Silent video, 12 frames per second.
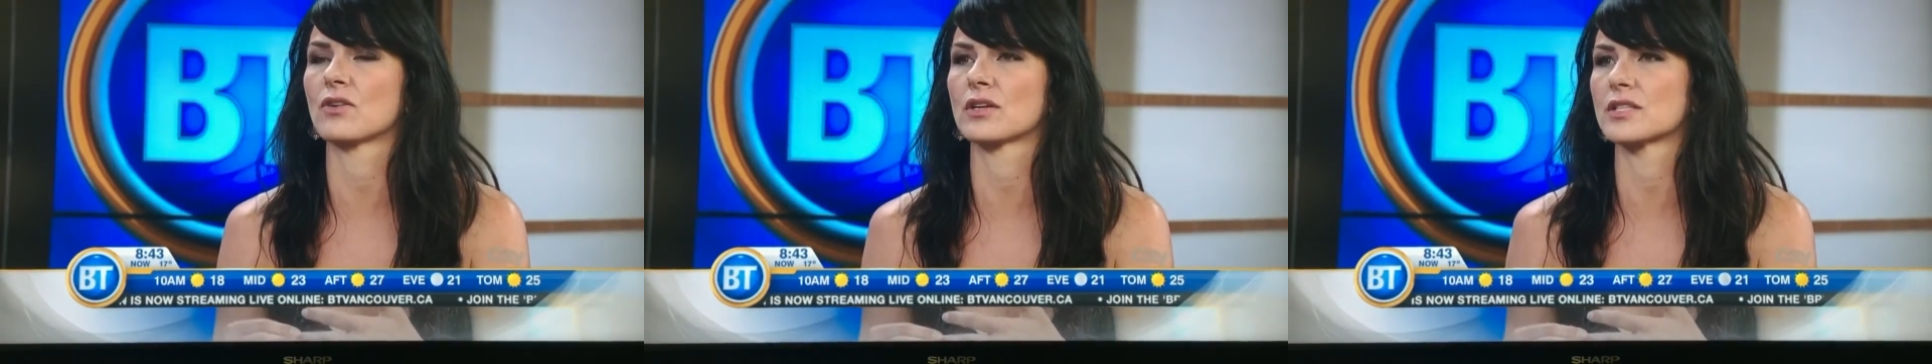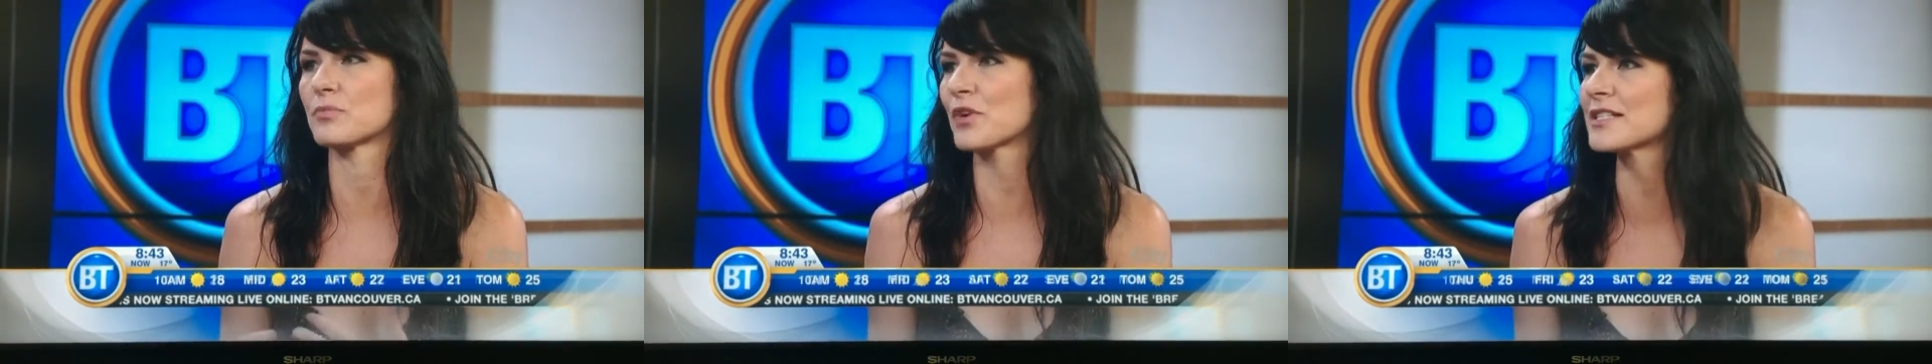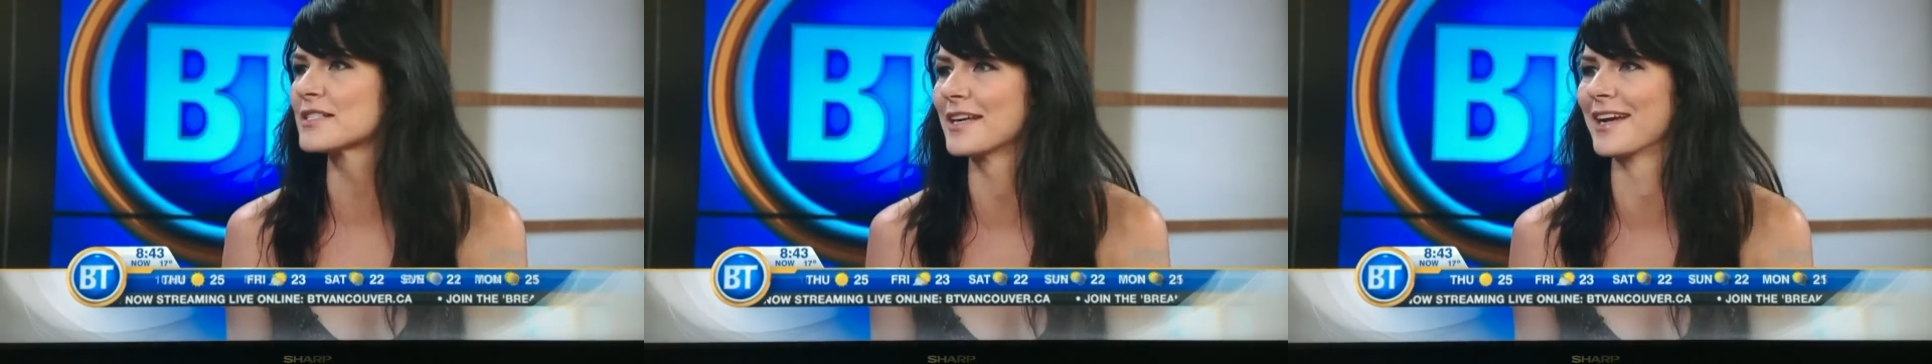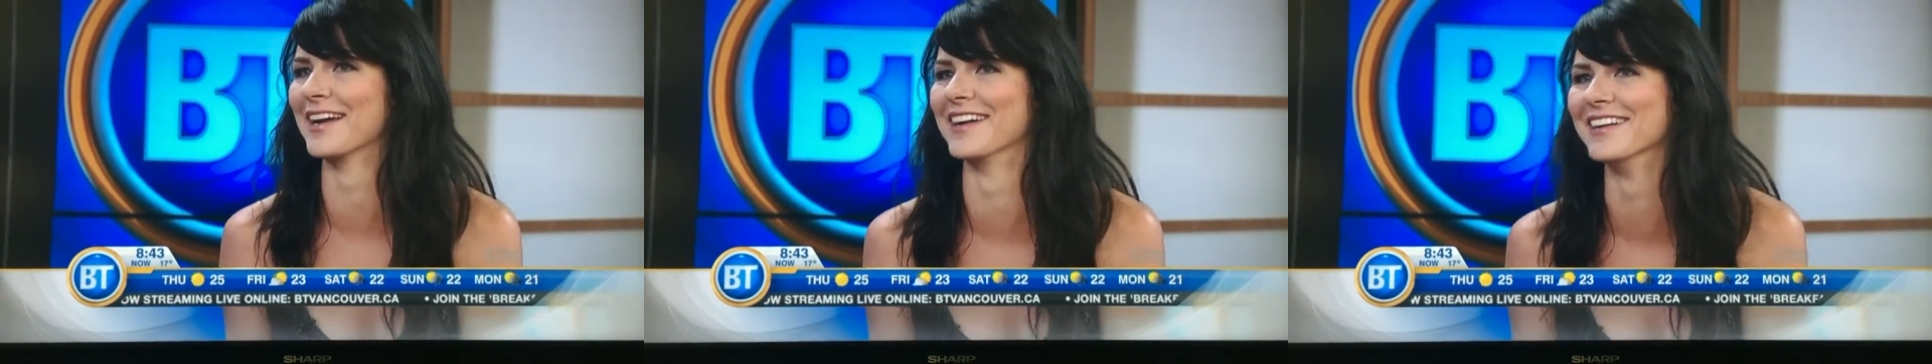or
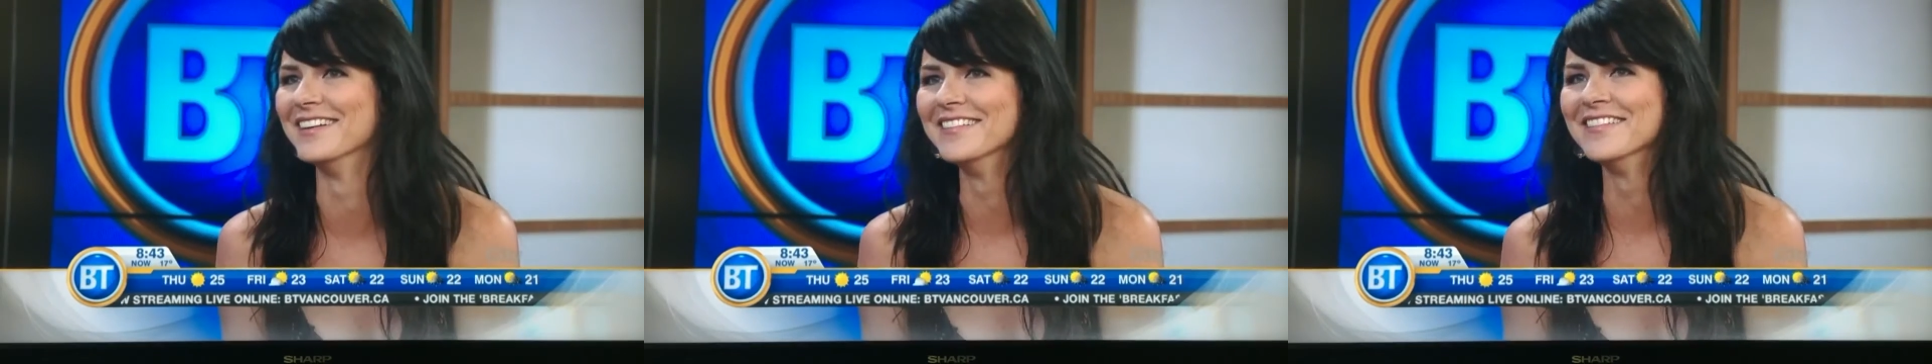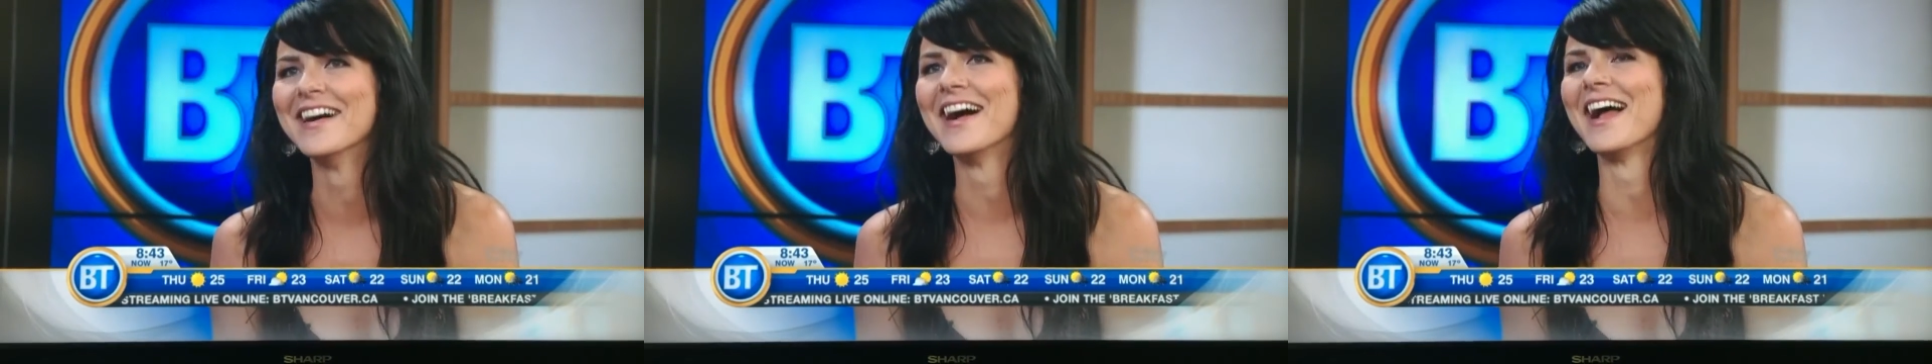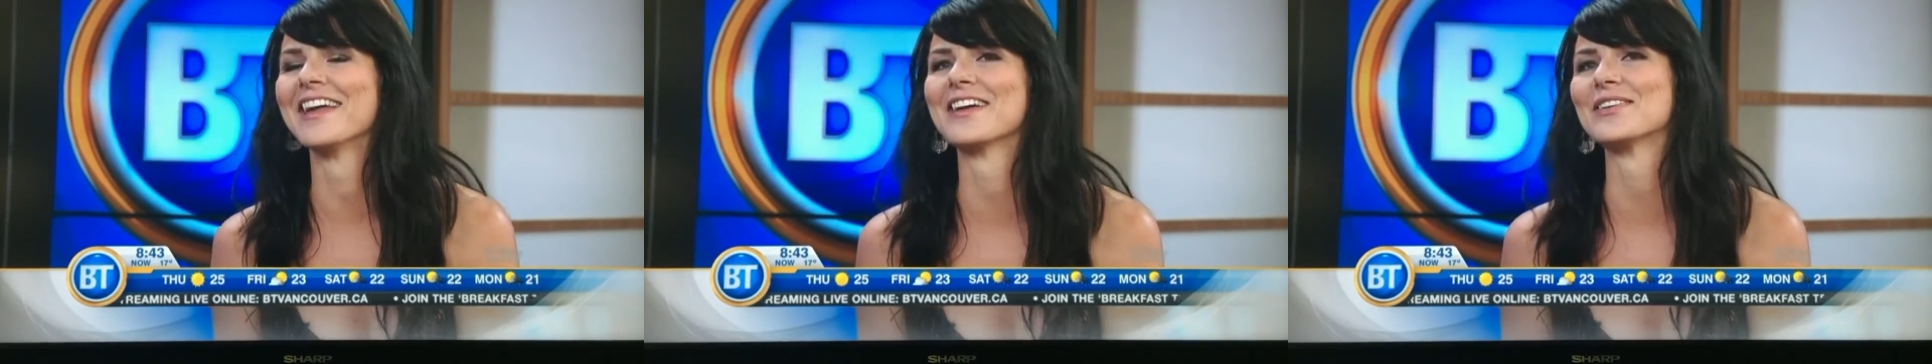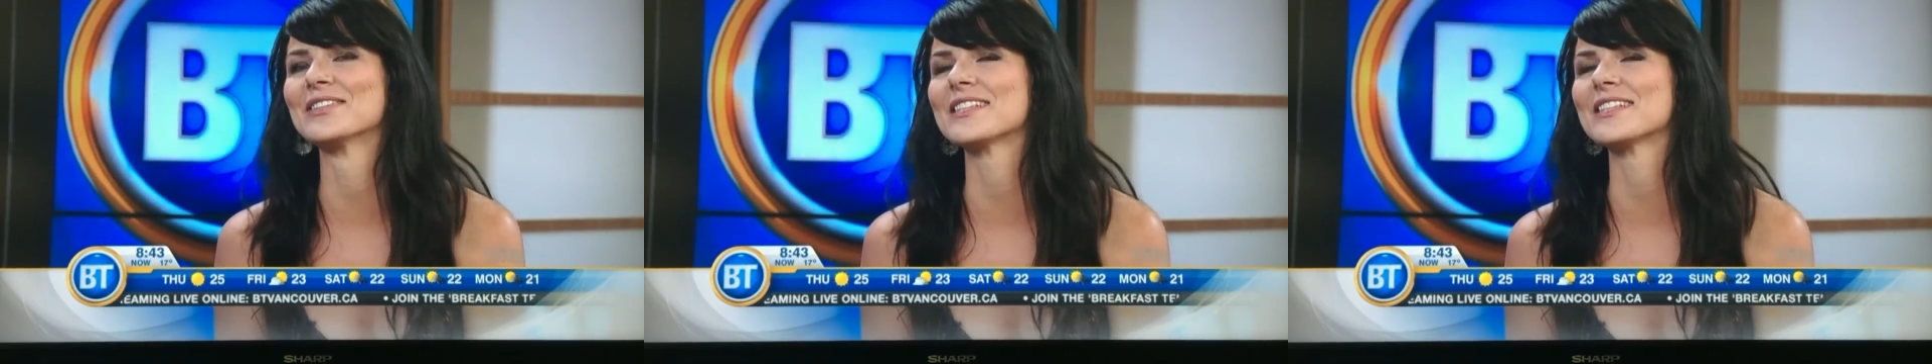depressing. And I was